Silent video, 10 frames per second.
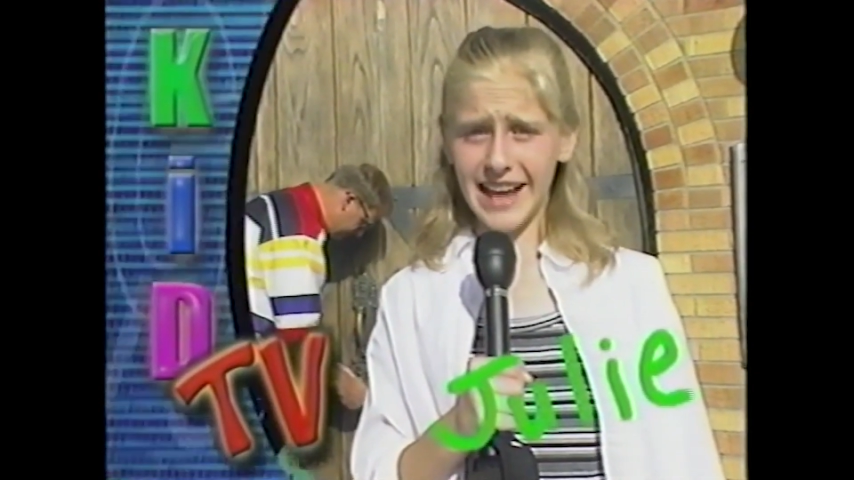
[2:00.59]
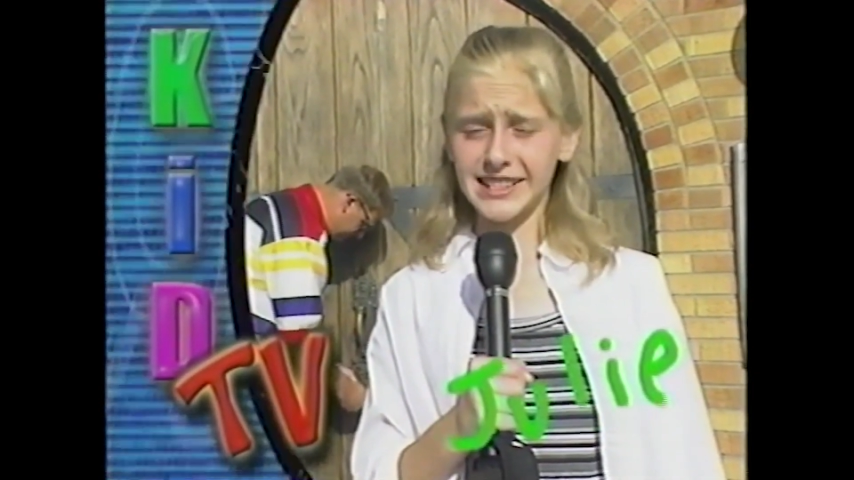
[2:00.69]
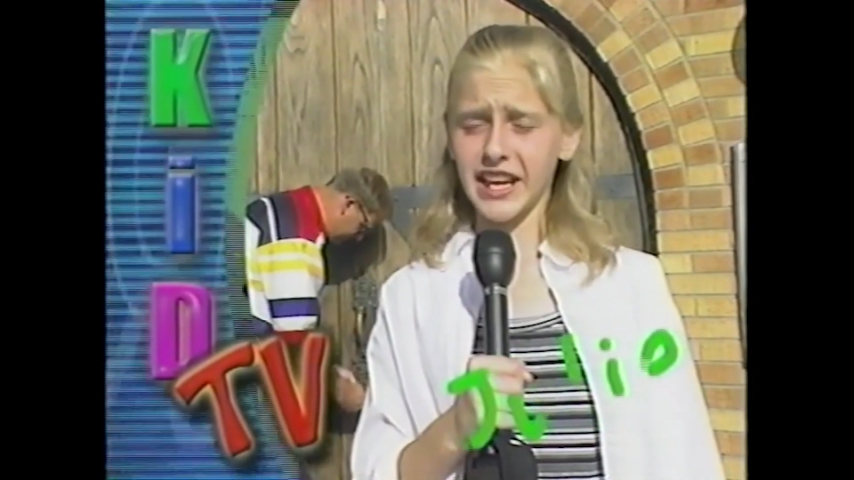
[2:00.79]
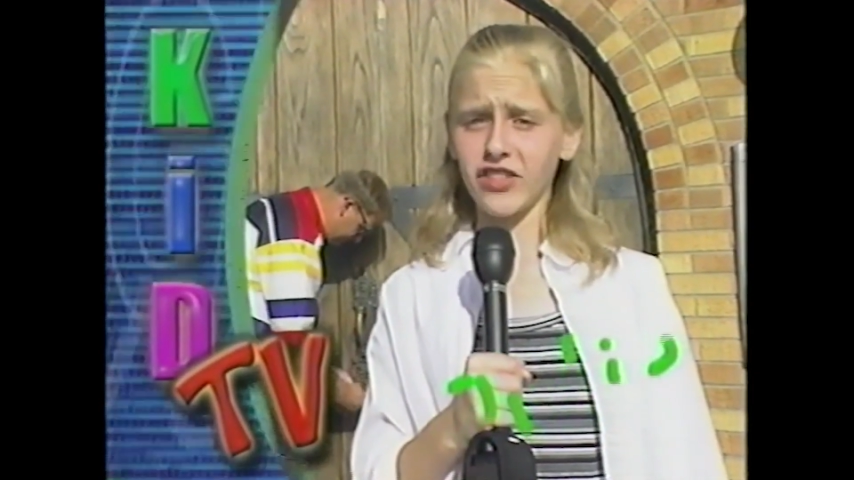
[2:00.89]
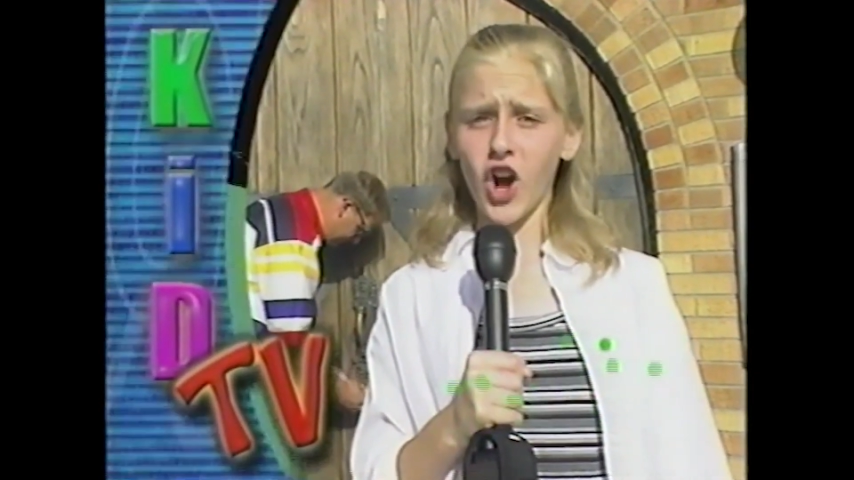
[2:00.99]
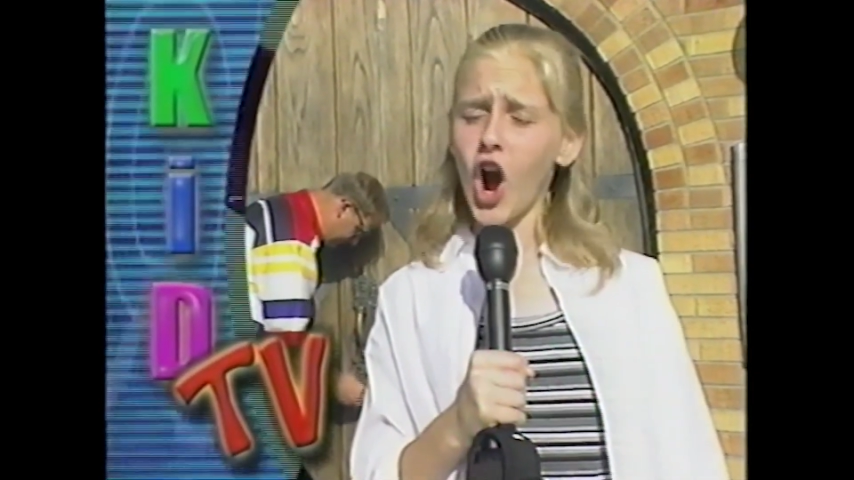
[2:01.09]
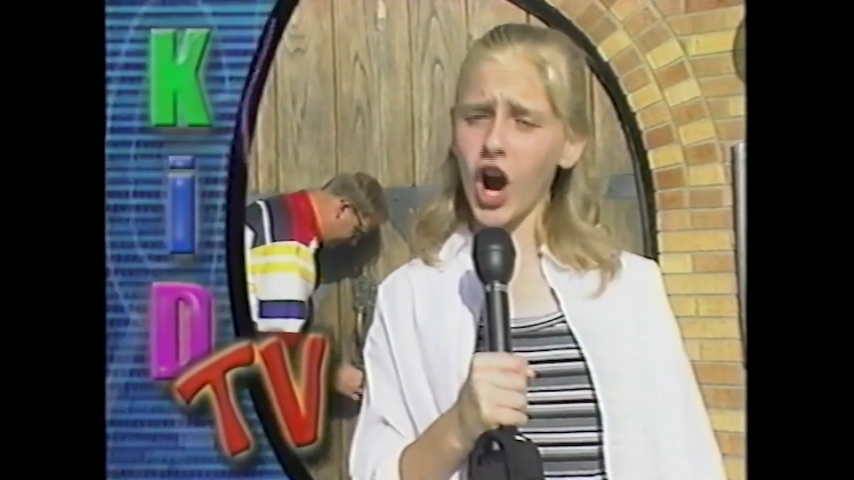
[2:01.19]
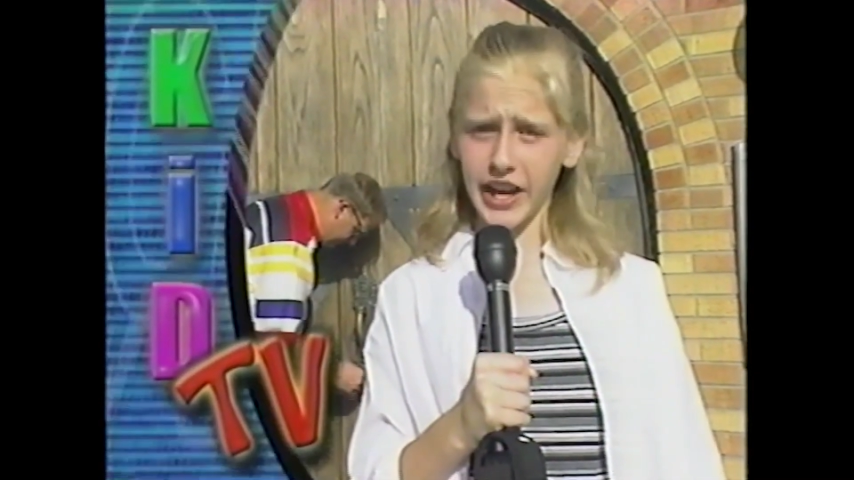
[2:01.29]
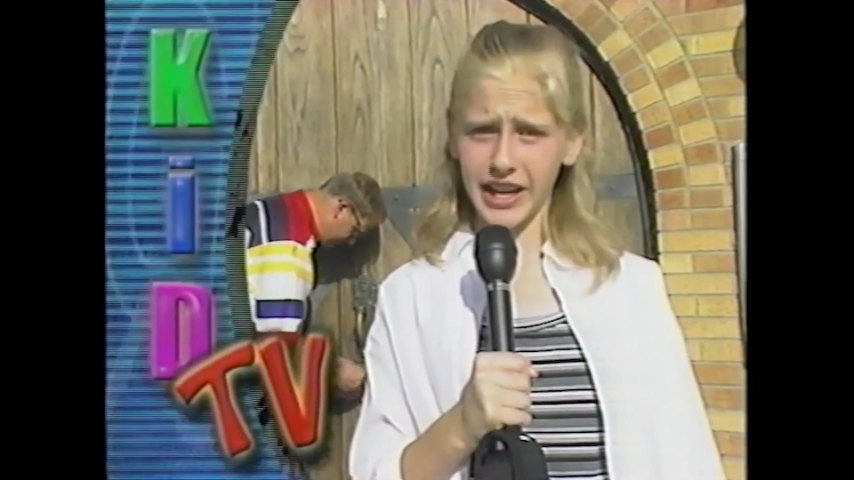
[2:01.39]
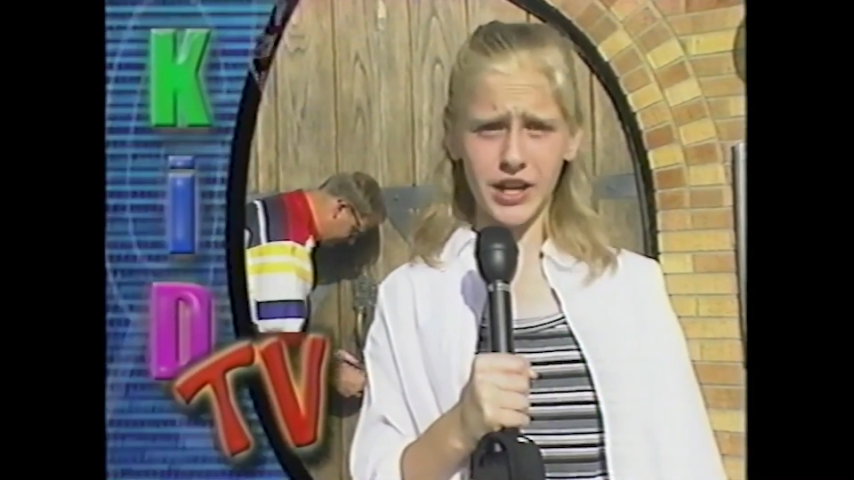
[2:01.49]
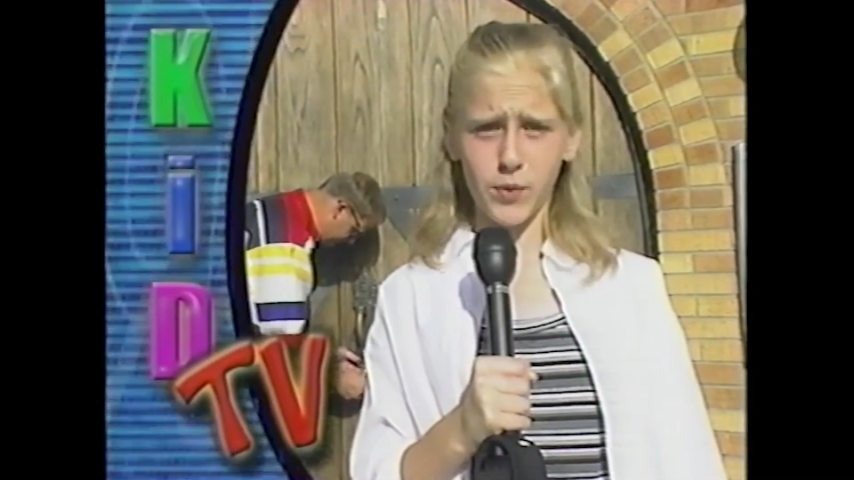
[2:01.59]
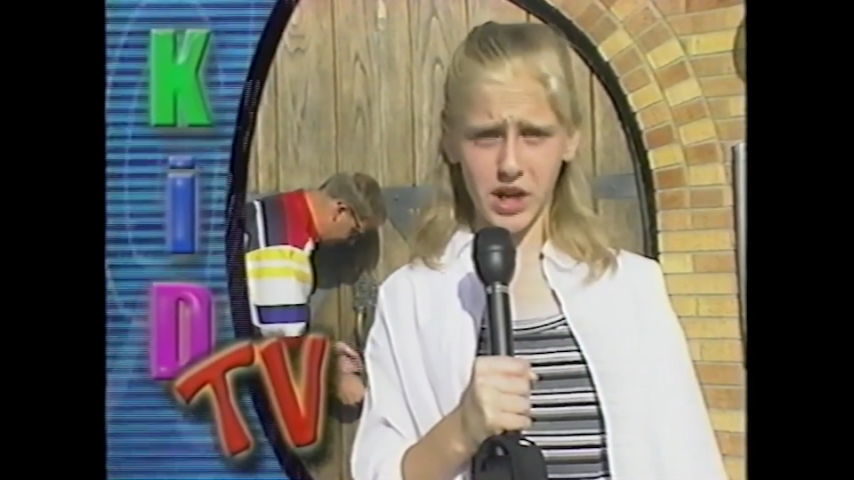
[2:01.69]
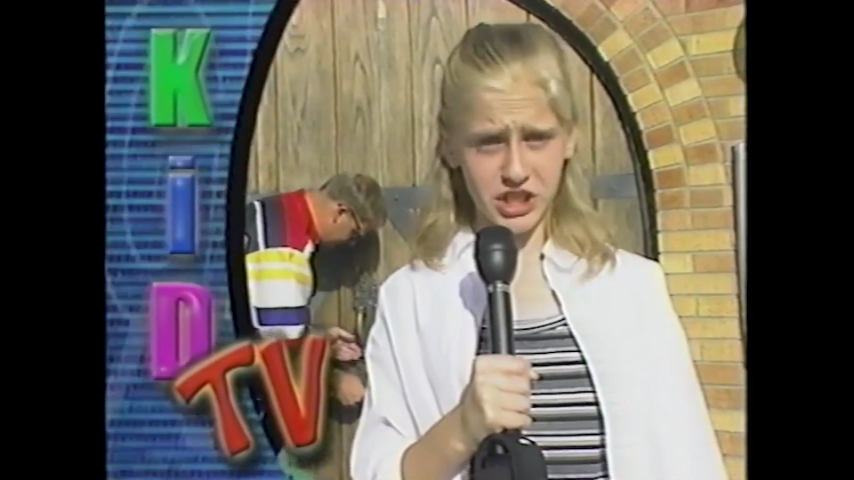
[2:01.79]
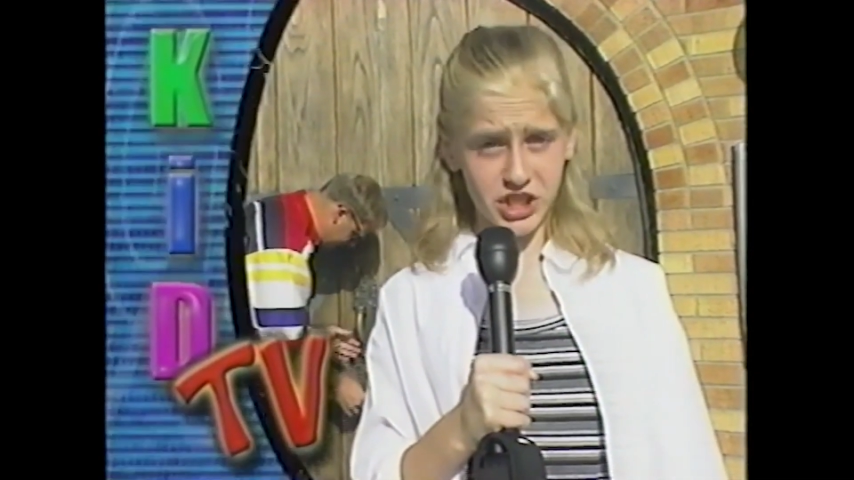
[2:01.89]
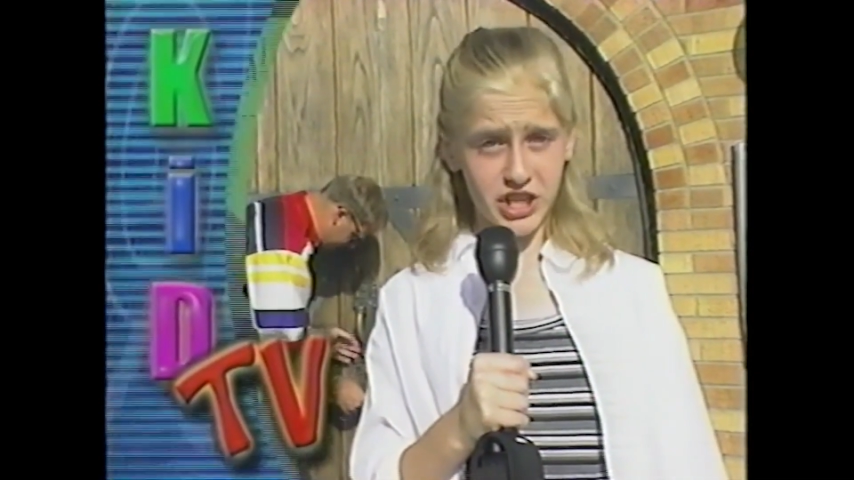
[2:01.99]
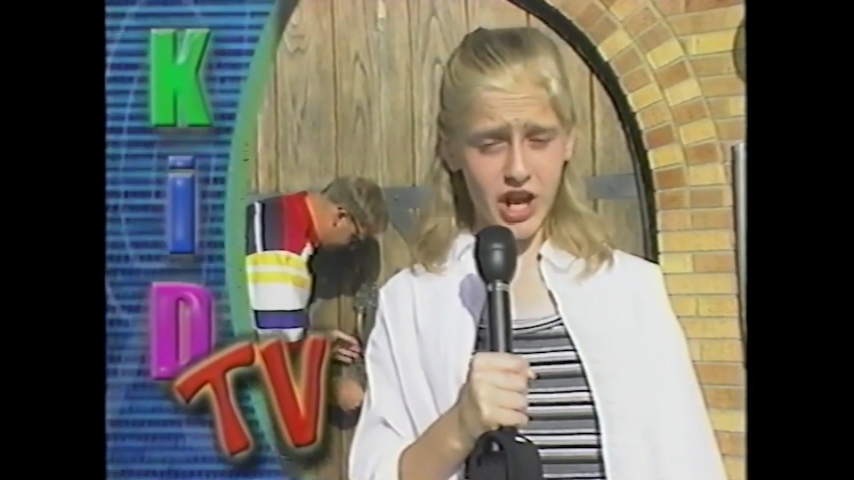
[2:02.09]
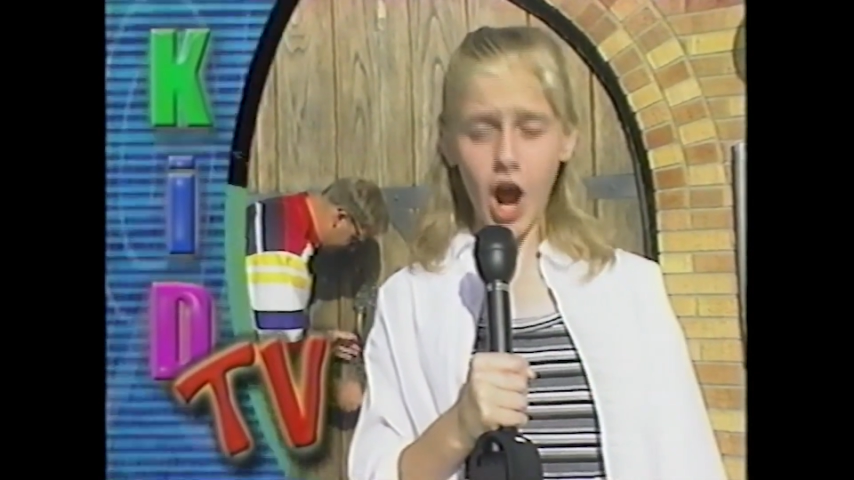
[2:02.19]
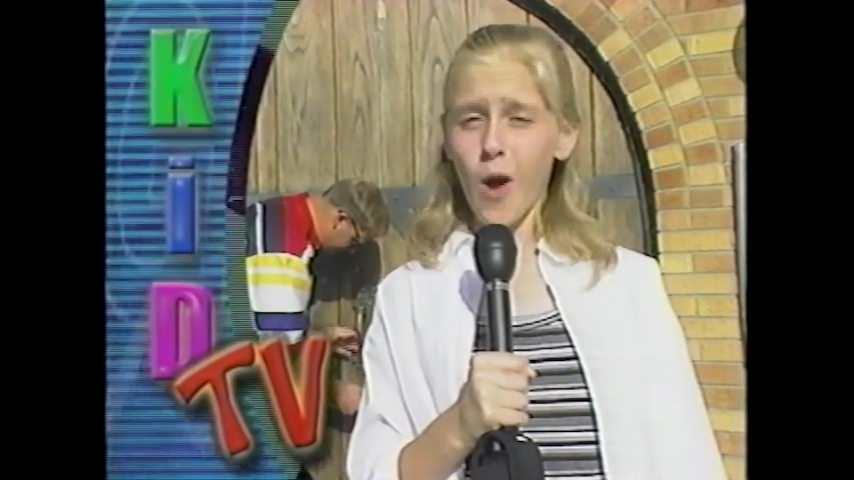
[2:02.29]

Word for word: asking the hard hitting question